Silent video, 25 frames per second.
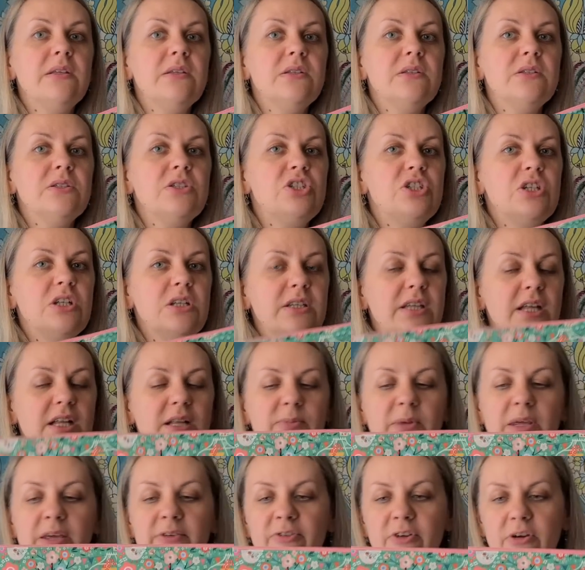Jill, tell
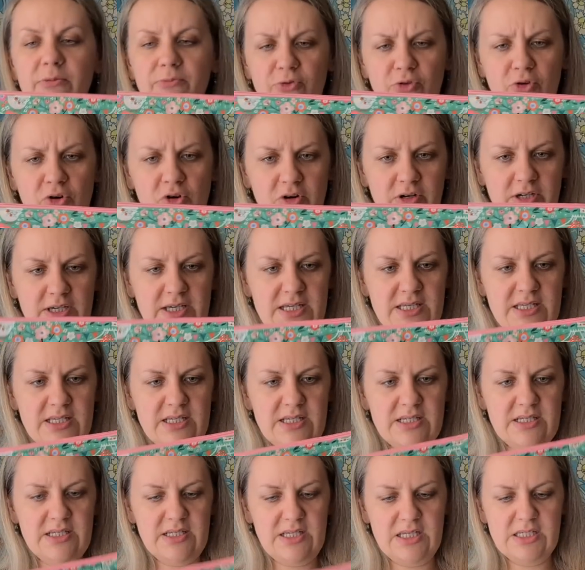me if I'm wrong. Is
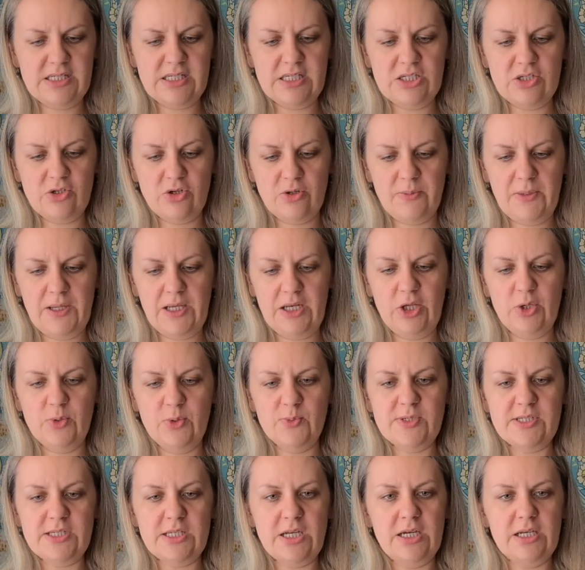this your medium
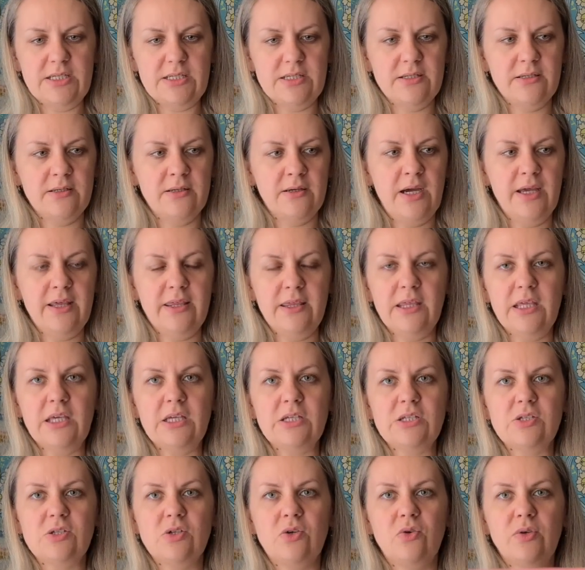size? I think
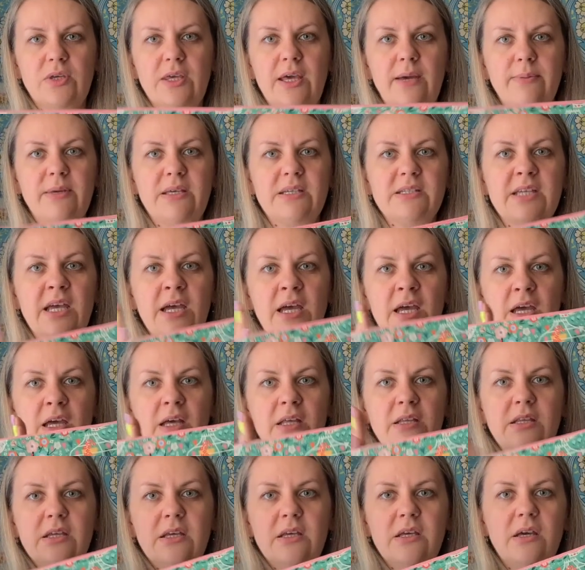so. Yeah, because
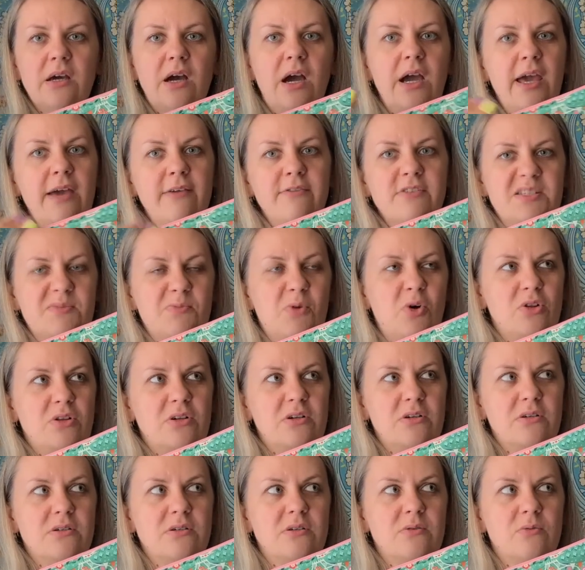I have a
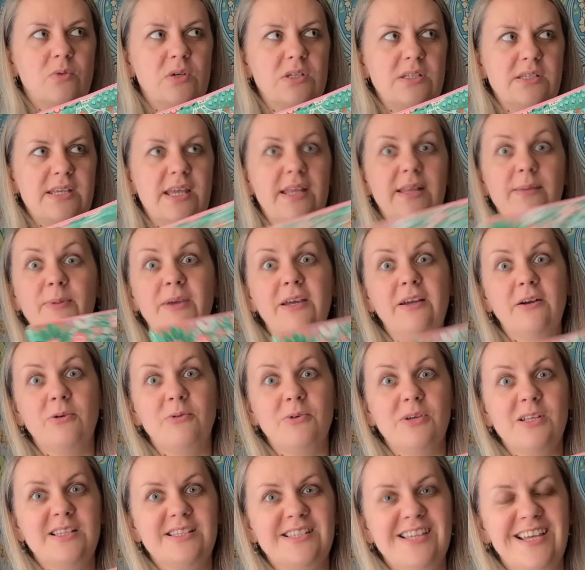smaller ones and bigger
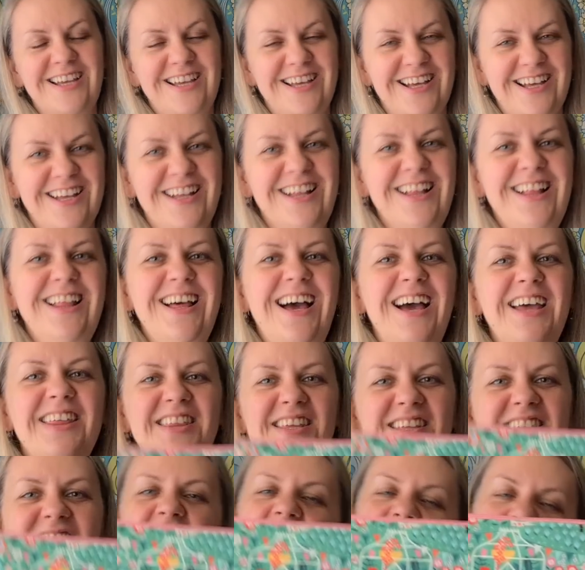ones. I
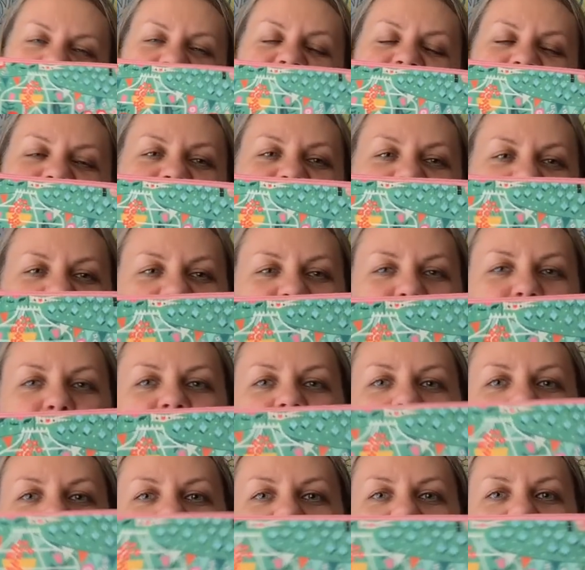think, yeah, this is like
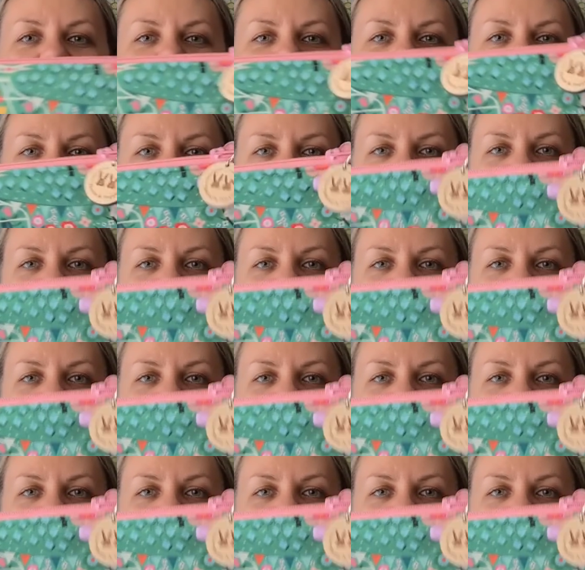medium size.